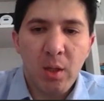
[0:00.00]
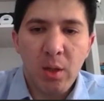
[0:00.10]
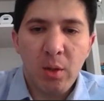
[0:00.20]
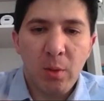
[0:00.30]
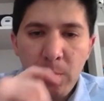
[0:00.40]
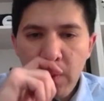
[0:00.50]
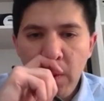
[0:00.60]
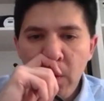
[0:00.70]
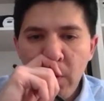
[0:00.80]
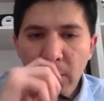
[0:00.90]

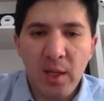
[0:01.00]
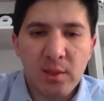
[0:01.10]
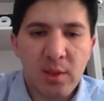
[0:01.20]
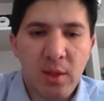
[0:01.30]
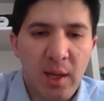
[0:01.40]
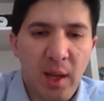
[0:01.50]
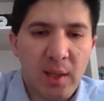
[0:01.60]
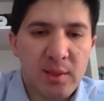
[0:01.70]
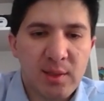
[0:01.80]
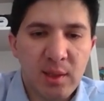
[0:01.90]
okay, so
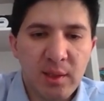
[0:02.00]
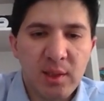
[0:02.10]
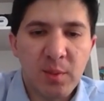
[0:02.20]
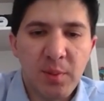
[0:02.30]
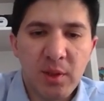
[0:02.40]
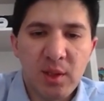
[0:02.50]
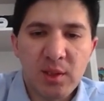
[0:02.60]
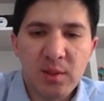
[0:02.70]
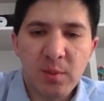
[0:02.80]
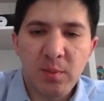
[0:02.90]
I still need to put
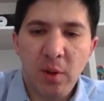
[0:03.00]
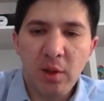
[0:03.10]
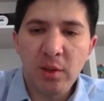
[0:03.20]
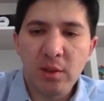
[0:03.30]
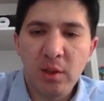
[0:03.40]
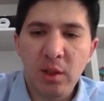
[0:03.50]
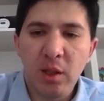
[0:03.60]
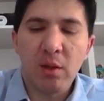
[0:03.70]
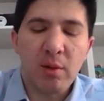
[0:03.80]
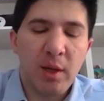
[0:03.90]
this point to
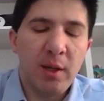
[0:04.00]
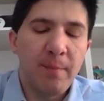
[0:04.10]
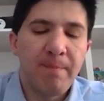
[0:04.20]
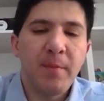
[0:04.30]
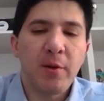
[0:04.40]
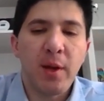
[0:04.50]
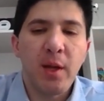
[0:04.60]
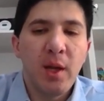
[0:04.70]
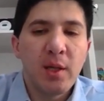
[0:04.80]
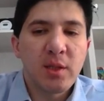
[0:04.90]
here, right? Okay,
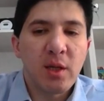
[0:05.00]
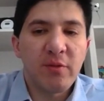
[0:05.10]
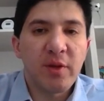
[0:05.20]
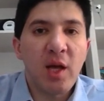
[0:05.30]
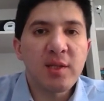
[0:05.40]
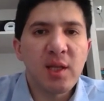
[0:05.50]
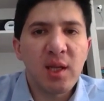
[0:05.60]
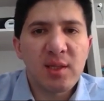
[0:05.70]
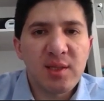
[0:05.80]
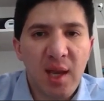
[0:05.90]
so the velocity
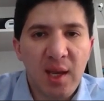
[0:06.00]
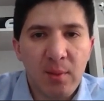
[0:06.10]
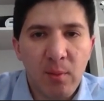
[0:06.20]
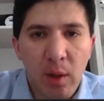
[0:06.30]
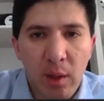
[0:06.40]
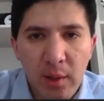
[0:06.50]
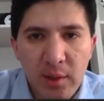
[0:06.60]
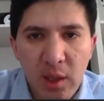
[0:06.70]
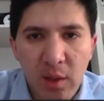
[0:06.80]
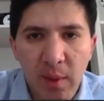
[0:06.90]
in the second one,
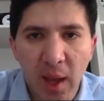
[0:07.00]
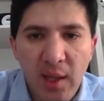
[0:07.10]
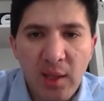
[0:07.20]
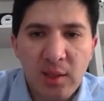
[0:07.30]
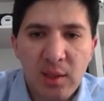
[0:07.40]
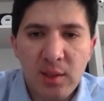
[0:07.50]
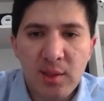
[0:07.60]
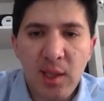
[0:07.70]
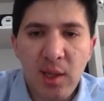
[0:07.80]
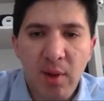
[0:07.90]
it's going to be
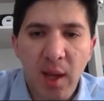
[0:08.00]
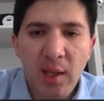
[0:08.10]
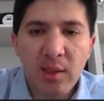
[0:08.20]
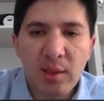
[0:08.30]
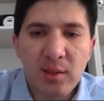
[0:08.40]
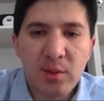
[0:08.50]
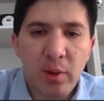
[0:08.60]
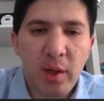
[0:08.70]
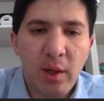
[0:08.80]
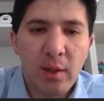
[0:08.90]
808 in the
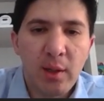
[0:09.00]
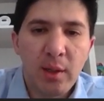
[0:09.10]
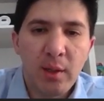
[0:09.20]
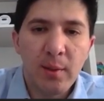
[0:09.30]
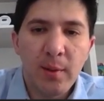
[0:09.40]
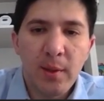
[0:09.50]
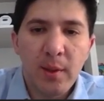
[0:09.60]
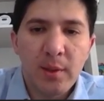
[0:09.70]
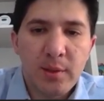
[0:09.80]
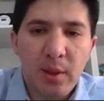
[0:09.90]
square.
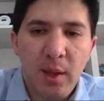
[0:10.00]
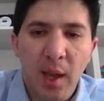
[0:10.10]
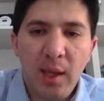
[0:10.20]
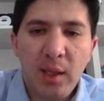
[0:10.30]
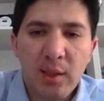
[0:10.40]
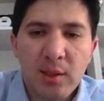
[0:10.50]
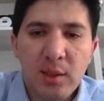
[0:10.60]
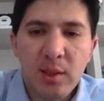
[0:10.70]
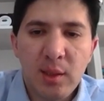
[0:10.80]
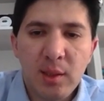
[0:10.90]
So
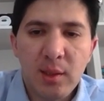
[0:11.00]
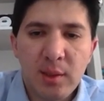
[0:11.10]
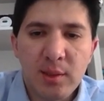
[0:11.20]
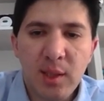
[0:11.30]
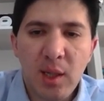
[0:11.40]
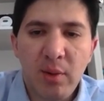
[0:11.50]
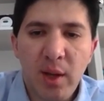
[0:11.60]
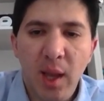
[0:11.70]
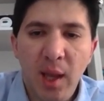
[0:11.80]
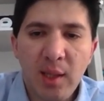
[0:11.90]

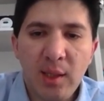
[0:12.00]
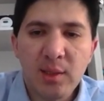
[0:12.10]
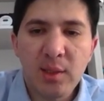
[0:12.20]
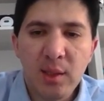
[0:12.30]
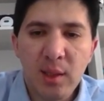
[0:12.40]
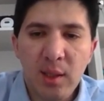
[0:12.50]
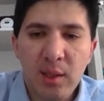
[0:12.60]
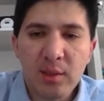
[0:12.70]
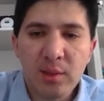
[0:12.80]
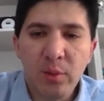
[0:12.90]
808 in
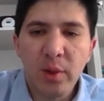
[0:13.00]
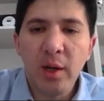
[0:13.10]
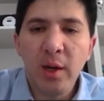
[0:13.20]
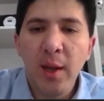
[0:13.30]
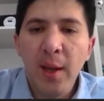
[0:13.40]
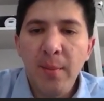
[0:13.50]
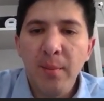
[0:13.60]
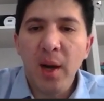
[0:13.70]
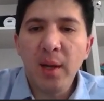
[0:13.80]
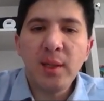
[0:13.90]
the square
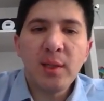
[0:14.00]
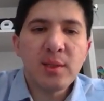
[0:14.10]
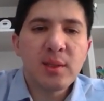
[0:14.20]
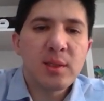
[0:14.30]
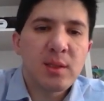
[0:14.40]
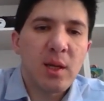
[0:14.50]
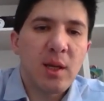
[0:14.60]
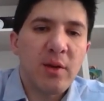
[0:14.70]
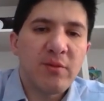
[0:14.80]
minus, so if